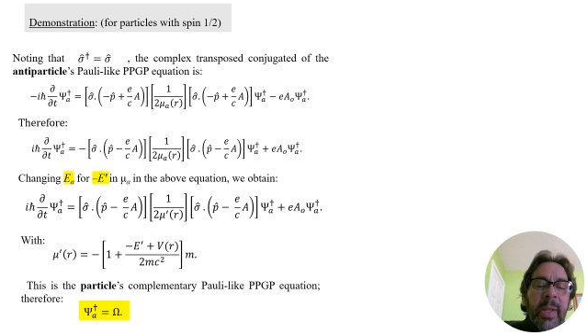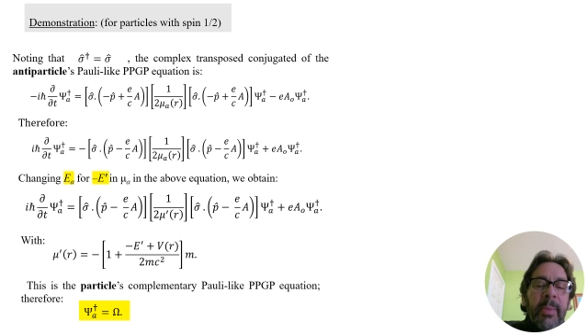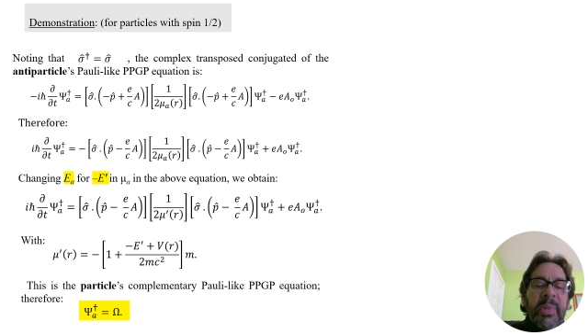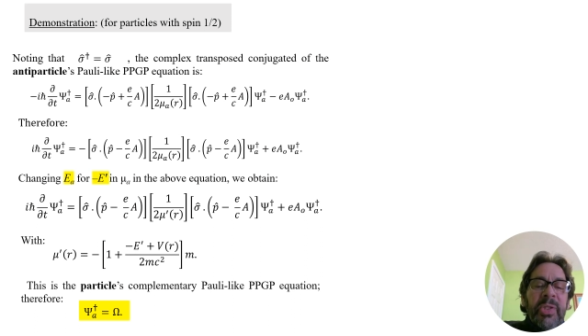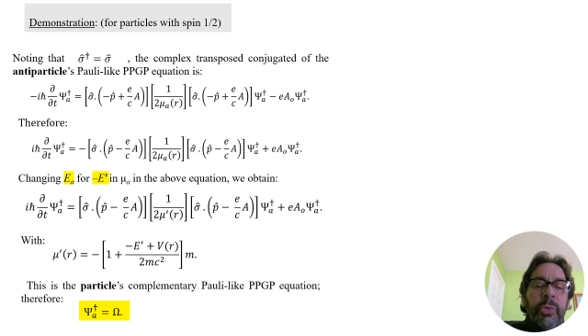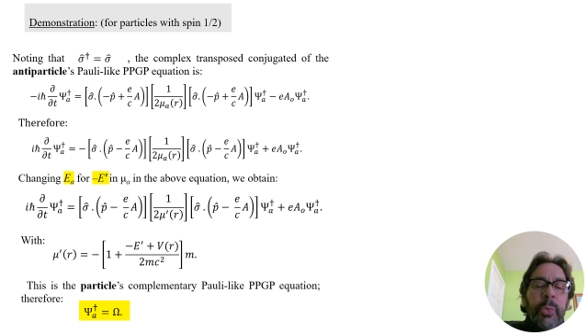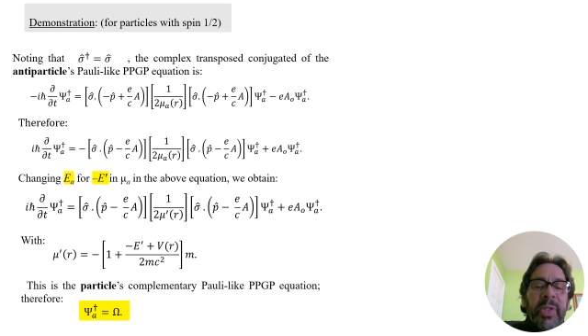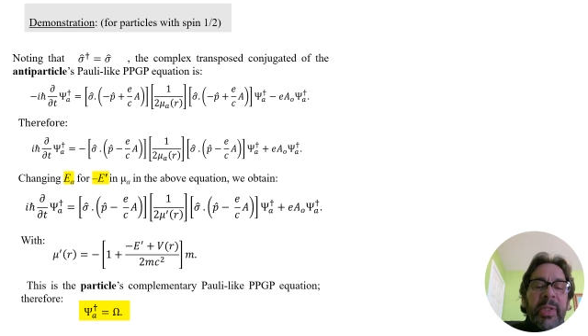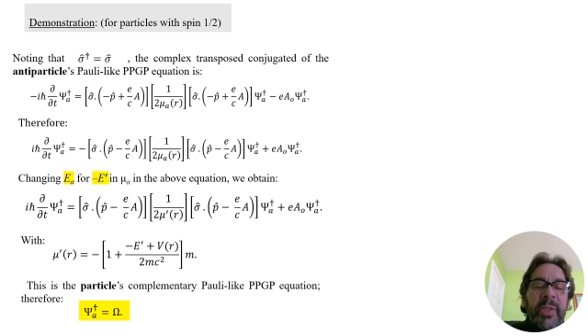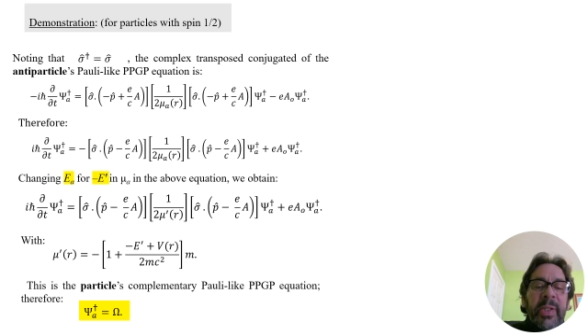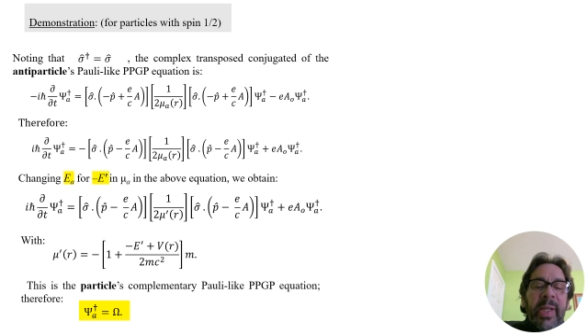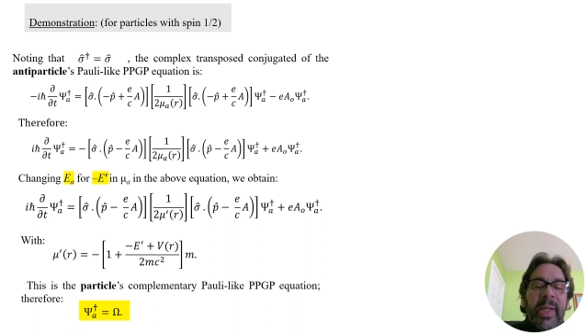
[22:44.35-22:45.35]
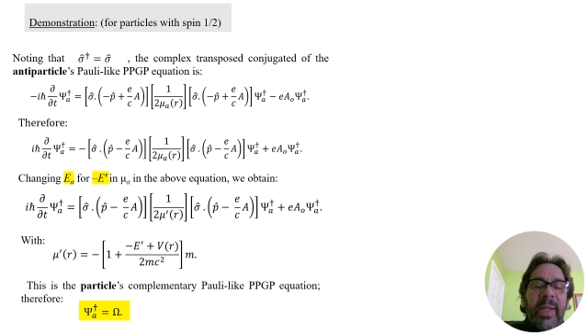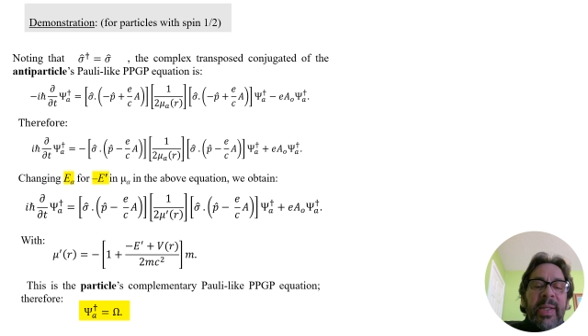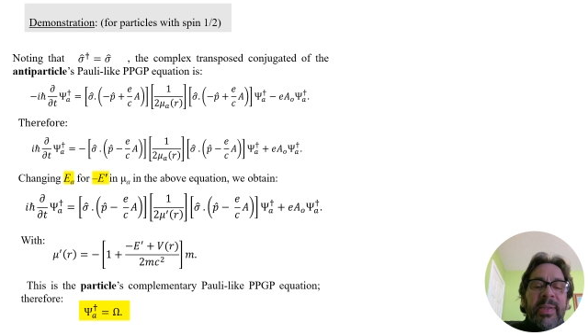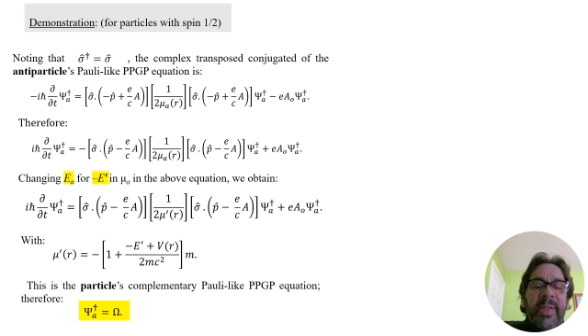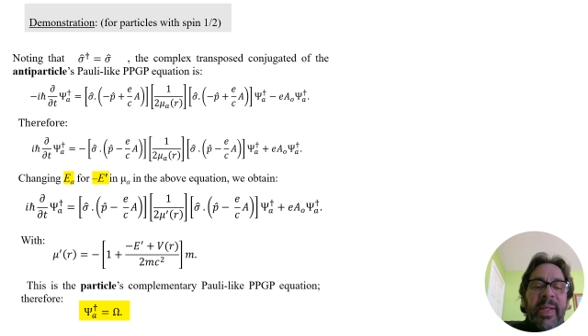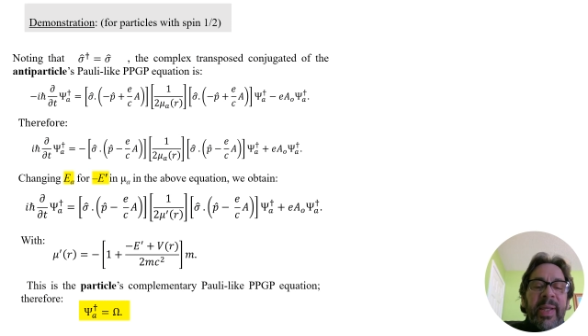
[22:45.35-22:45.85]
between
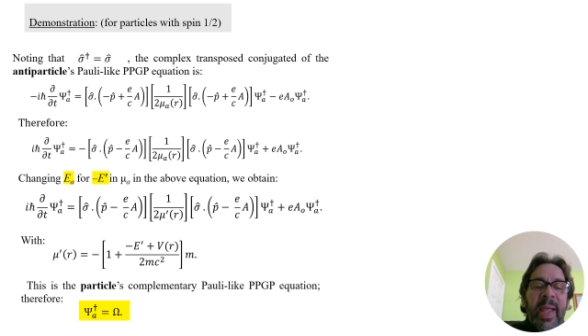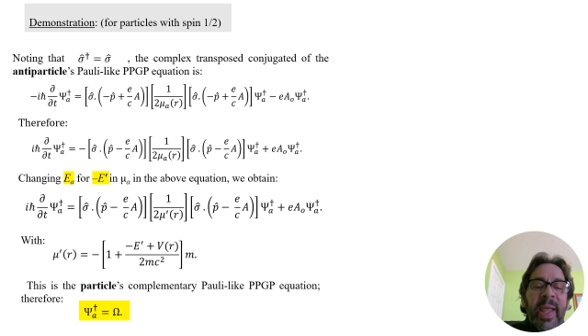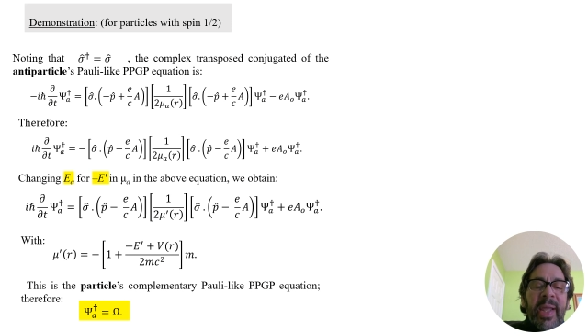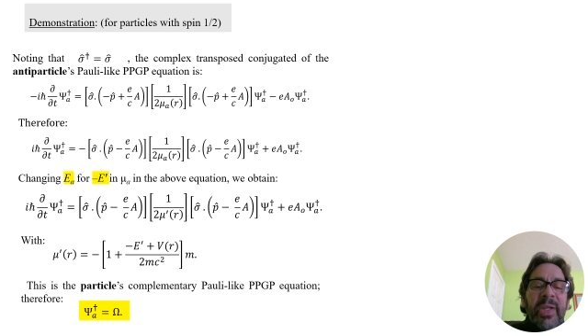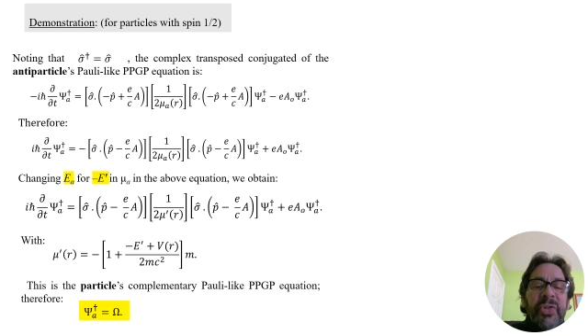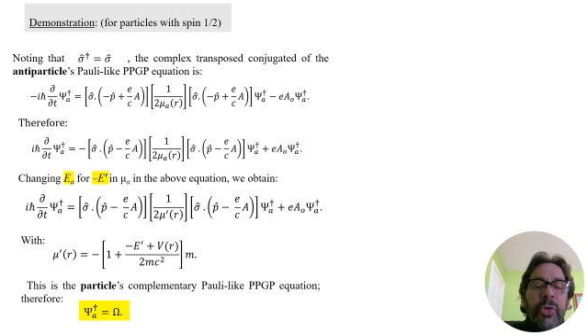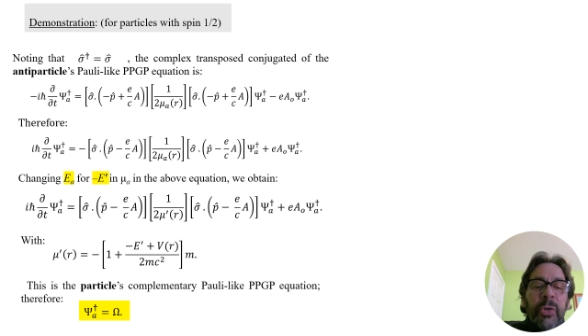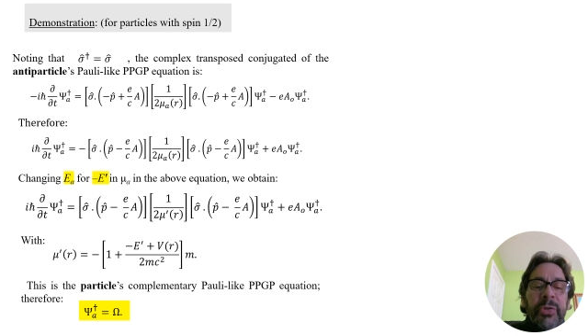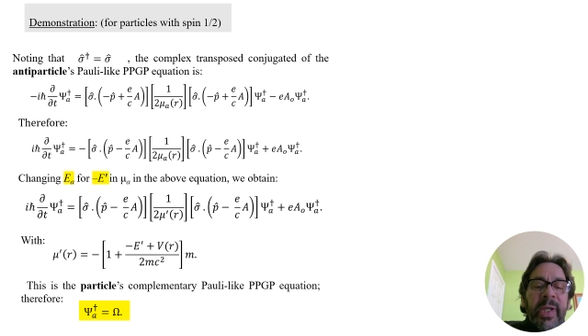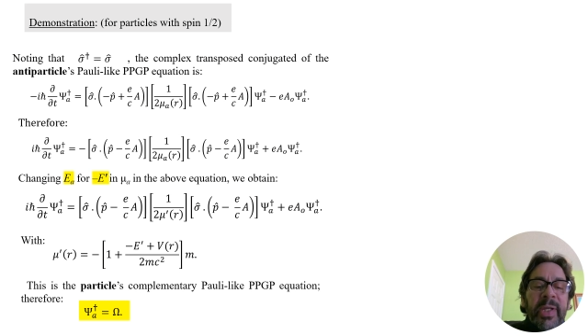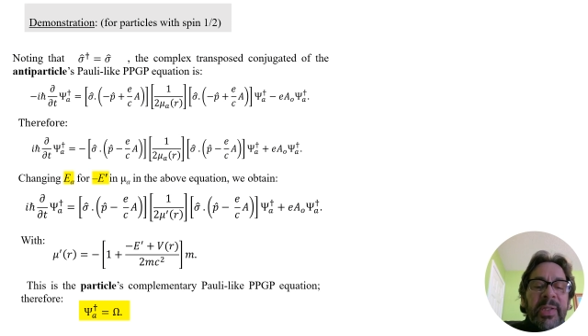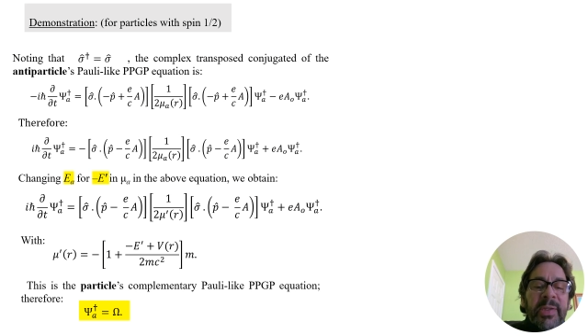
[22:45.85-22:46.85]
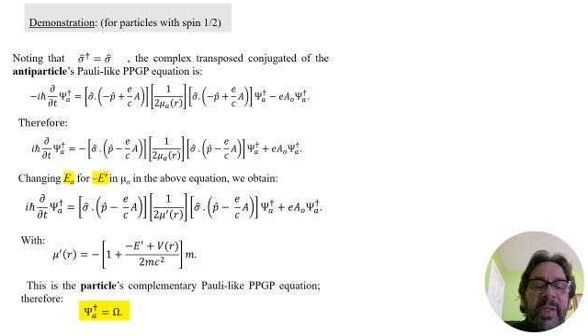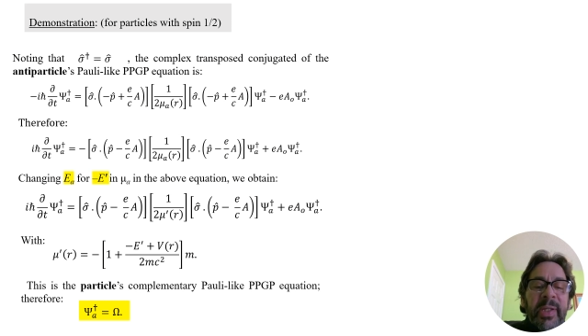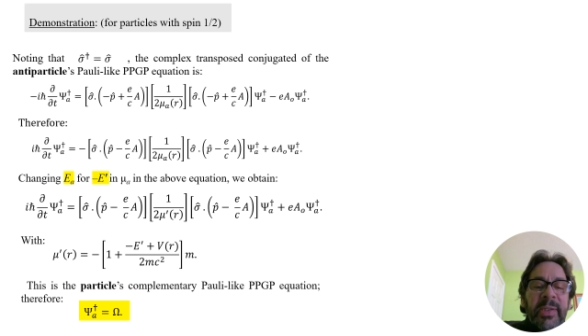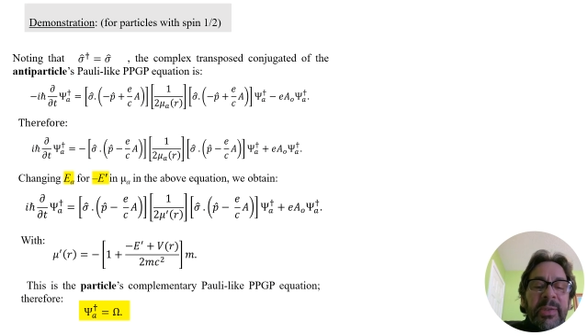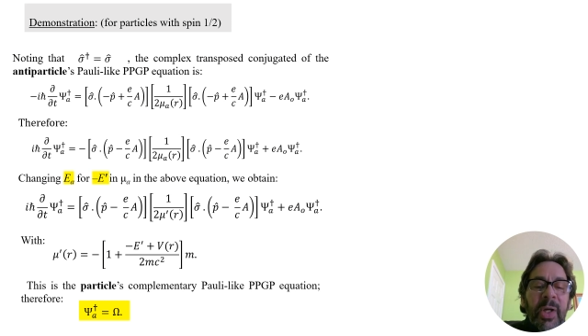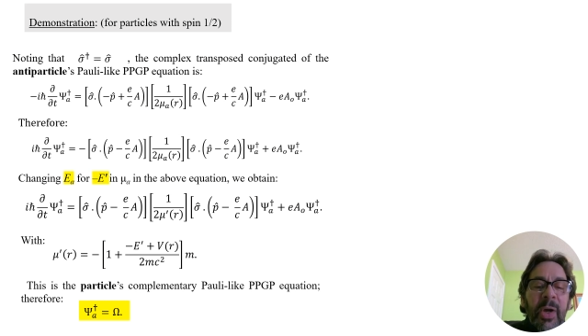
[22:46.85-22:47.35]
the exotic
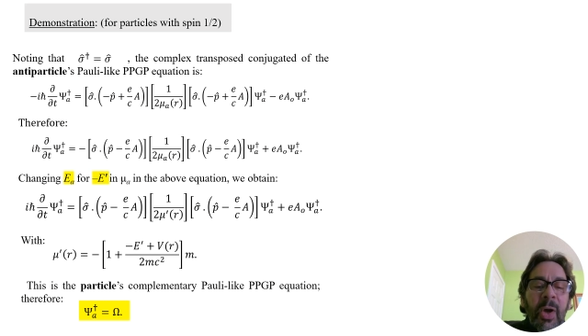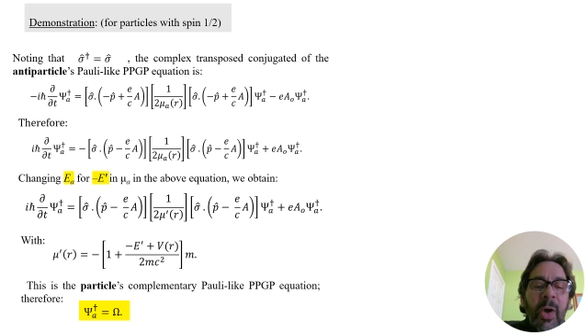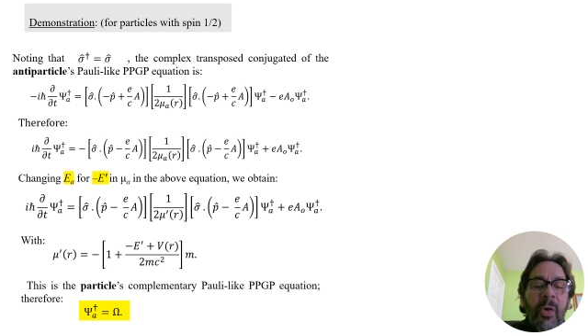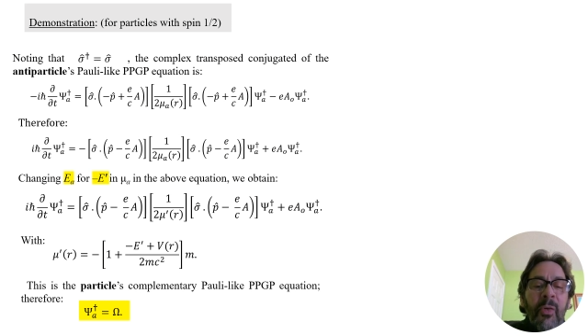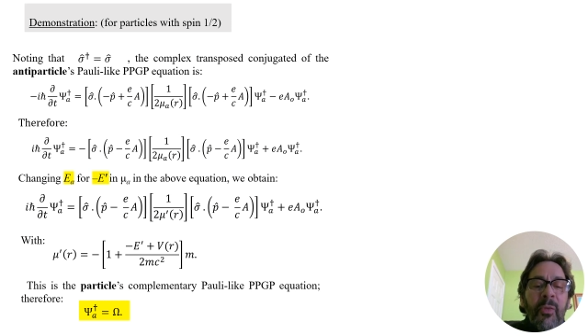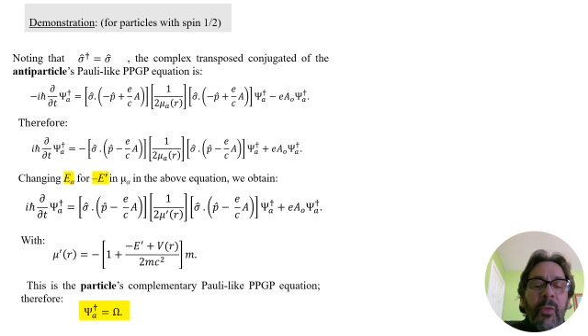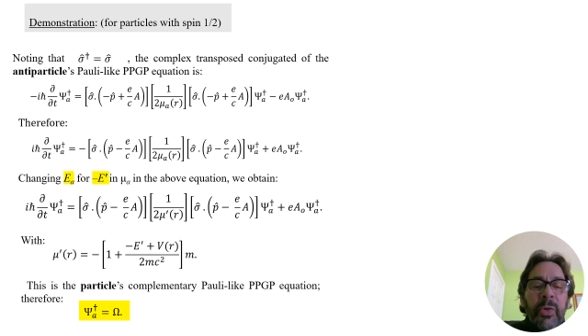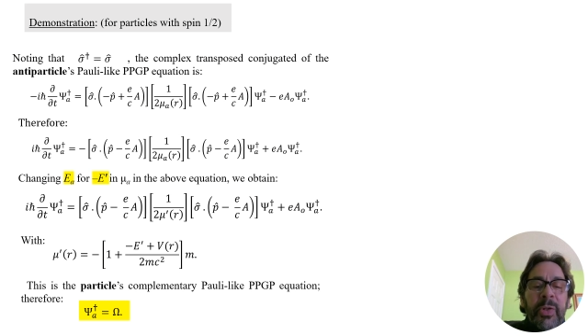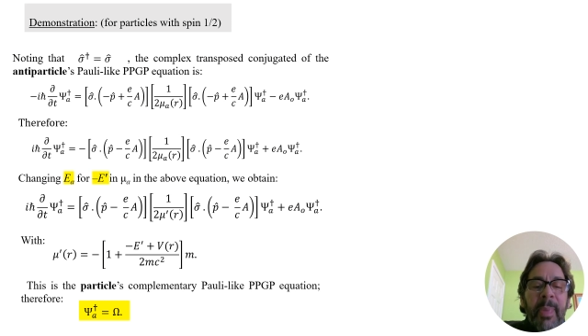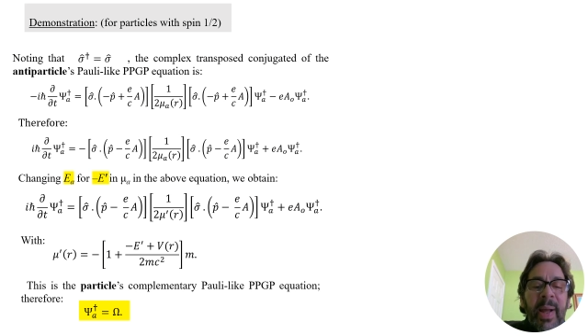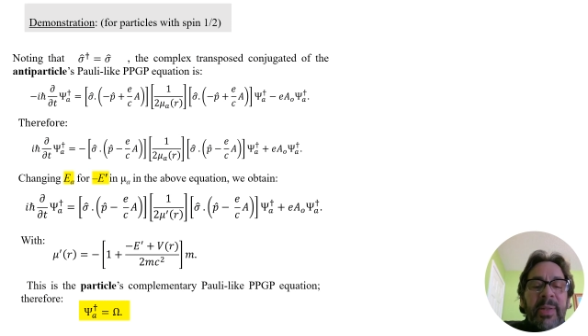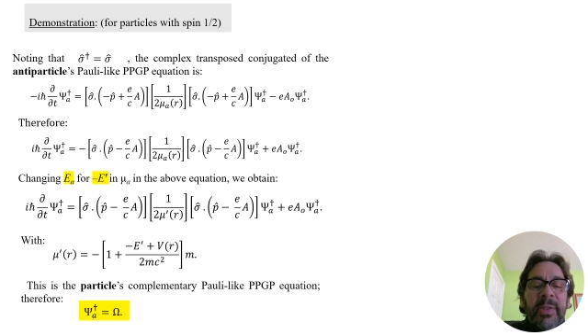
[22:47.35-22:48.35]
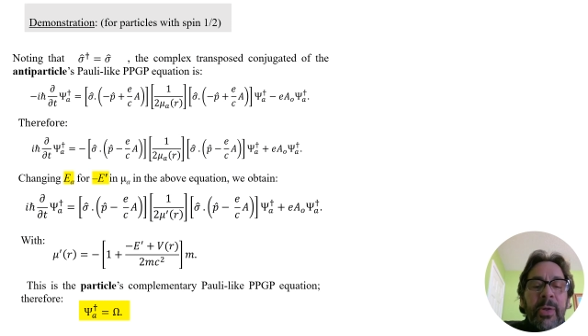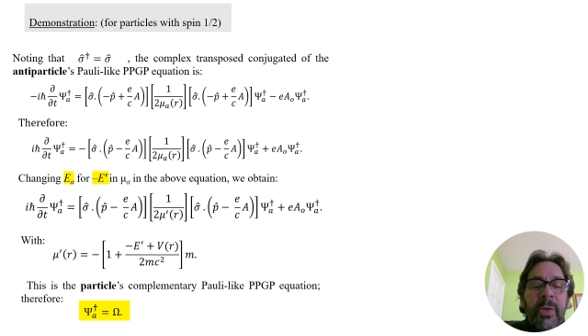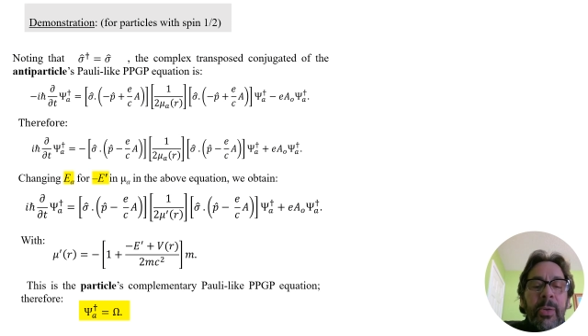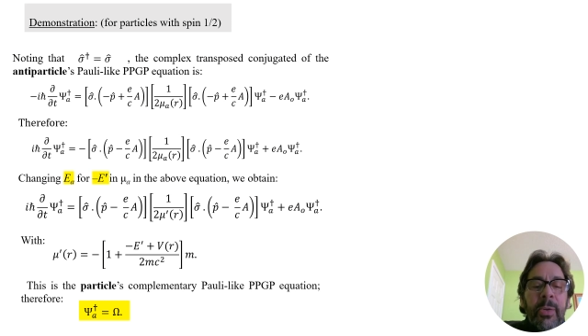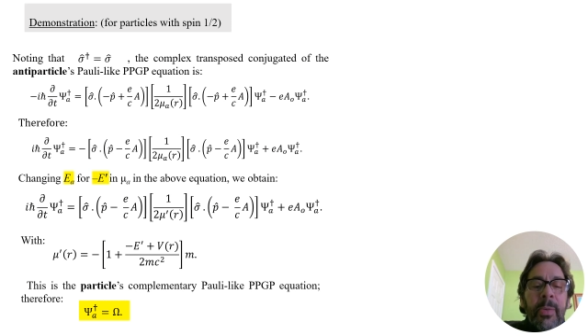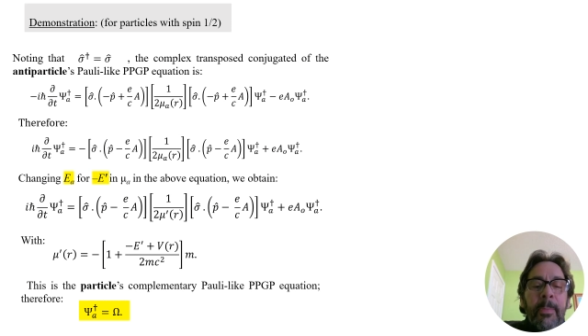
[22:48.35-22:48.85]
state for the particle